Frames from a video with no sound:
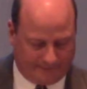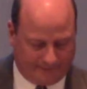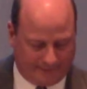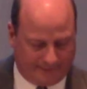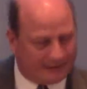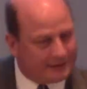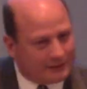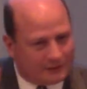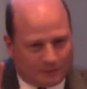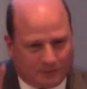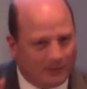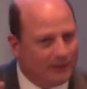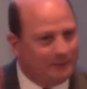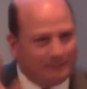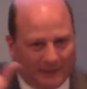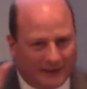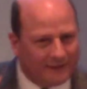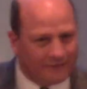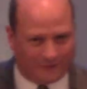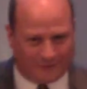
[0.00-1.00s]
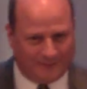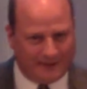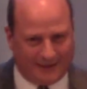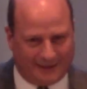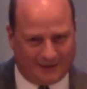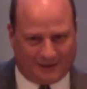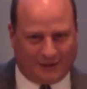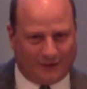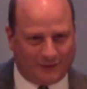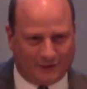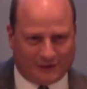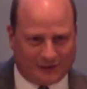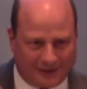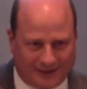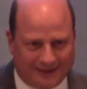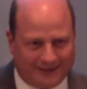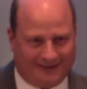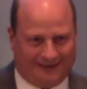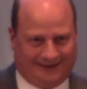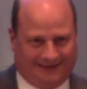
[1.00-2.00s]
This is pretty big for me, so I want you to
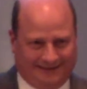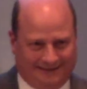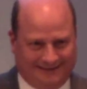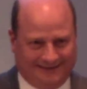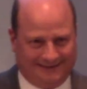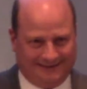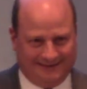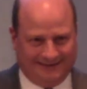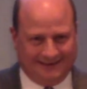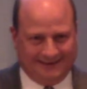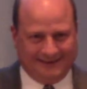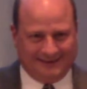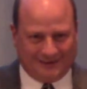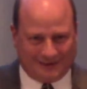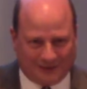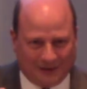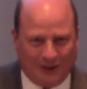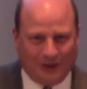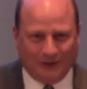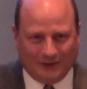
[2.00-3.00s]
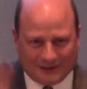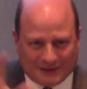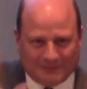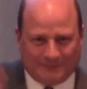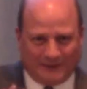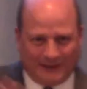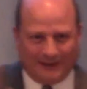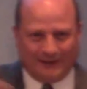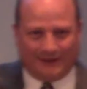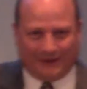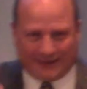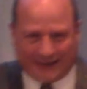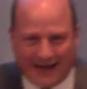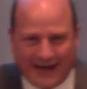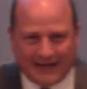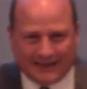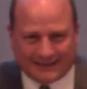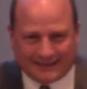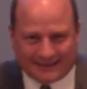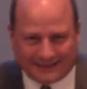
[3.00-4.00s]
hear it. Soul and spirit are
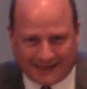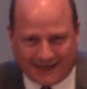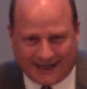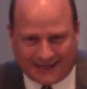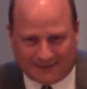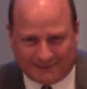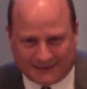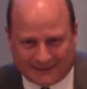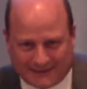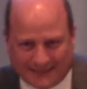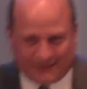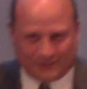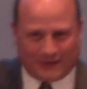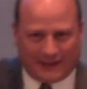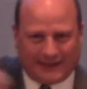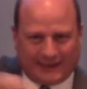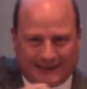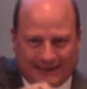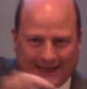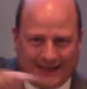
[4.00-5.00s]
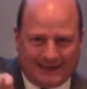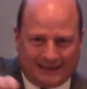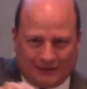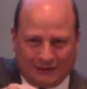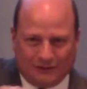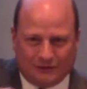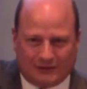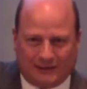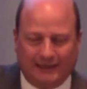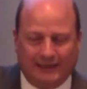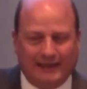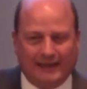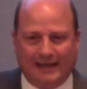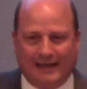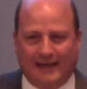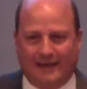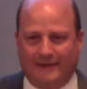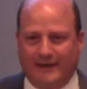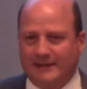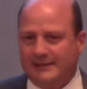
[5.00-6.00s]
kind of synonymous. That's why they kind of use it.
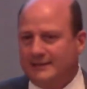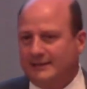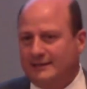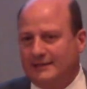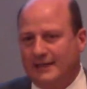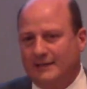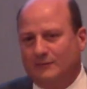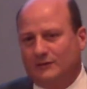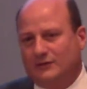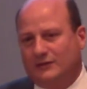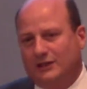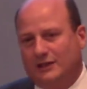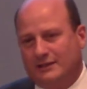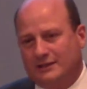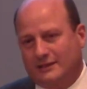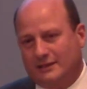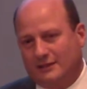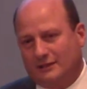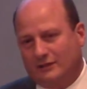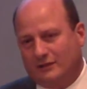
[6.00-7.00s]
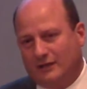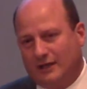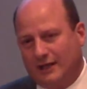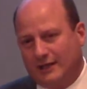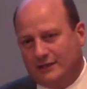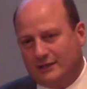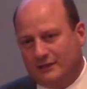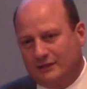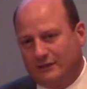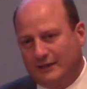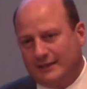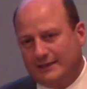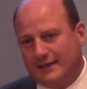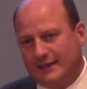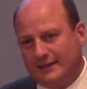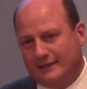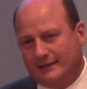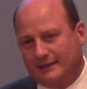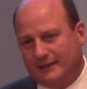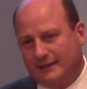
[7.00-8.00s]
And that's the same with Jesus and Christ. You know, that's
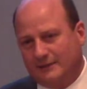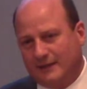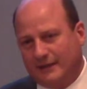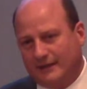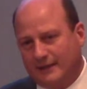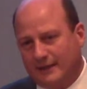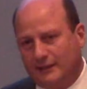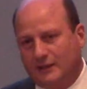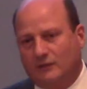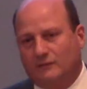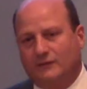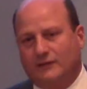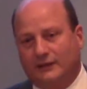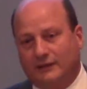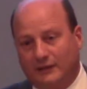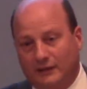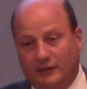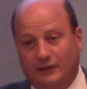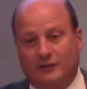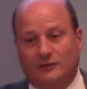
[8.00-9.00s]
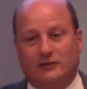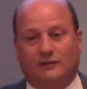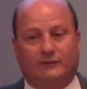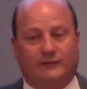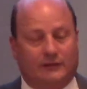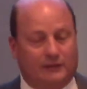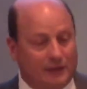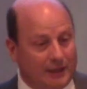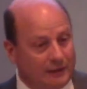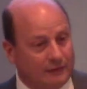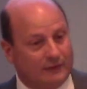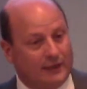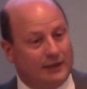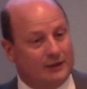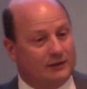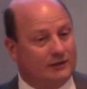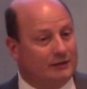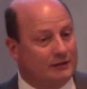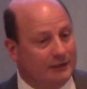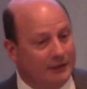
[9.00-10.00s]
how I think over the years, over the
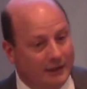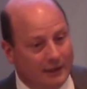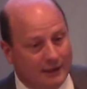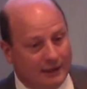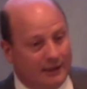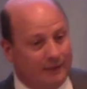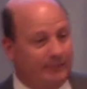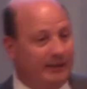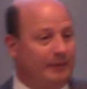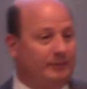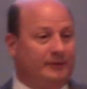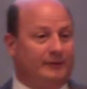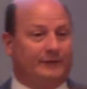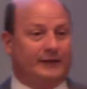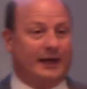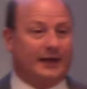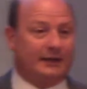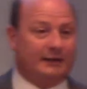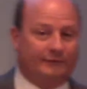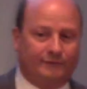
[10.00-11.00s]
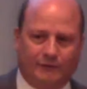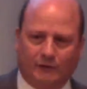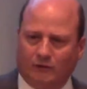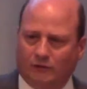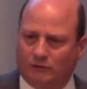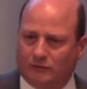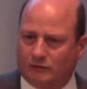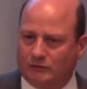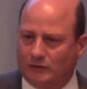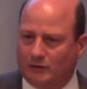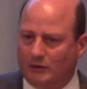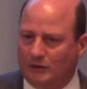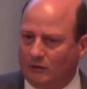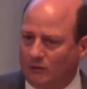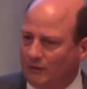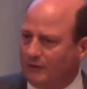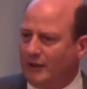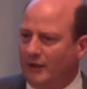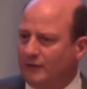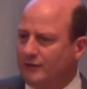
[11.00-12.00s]
generations, that people have got confused.
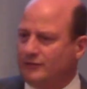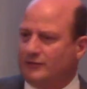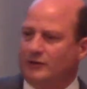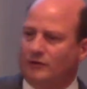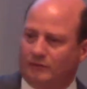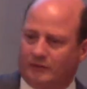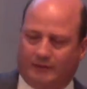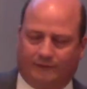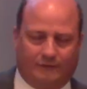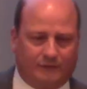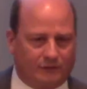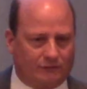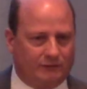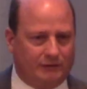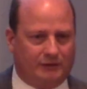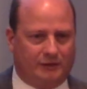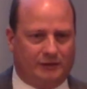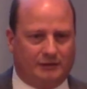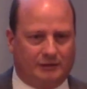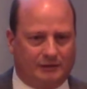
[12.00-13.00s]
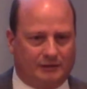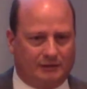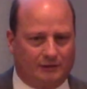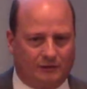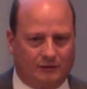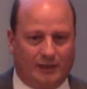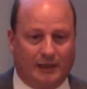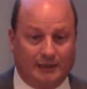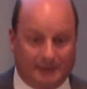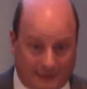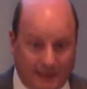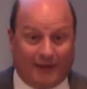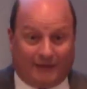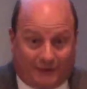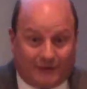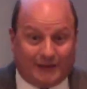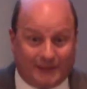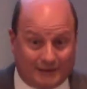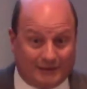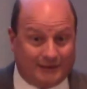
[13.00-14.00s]
Well, no, there's no difference between Jesus and Christ. Yeah,
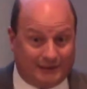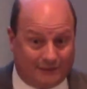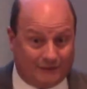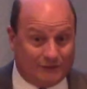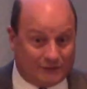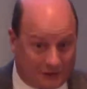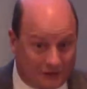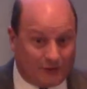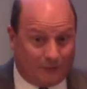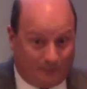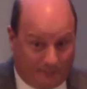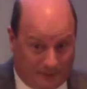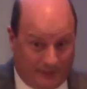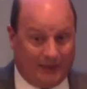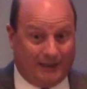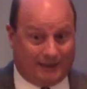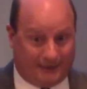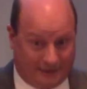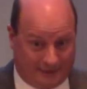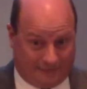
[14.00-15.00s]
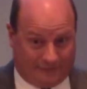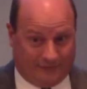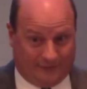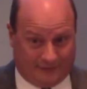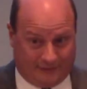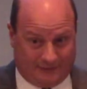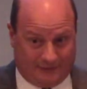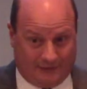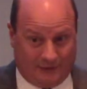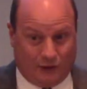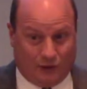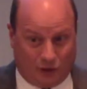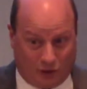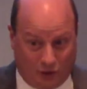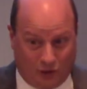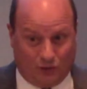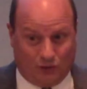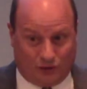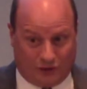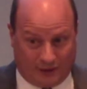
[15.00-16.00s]
there is a difference. There's a big difference.
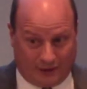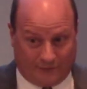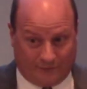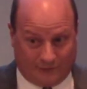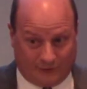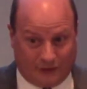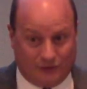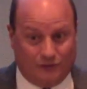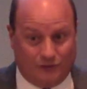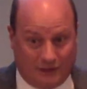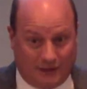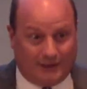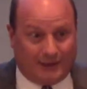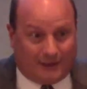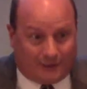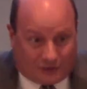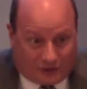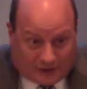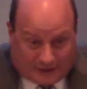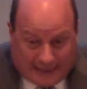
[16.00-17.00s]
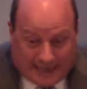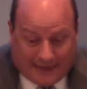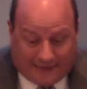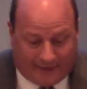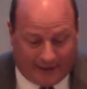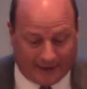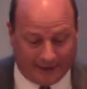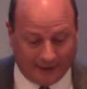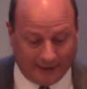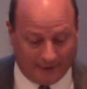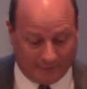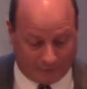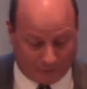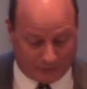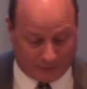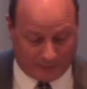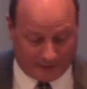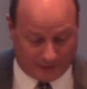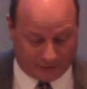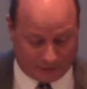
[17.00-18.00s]
Huge difference. And you need to understand that for
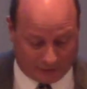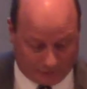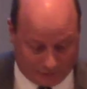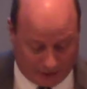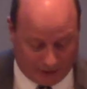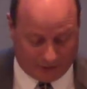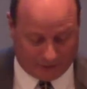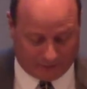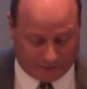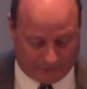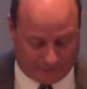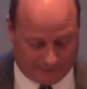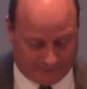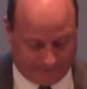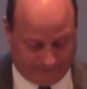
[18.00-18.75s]
spiritual growth.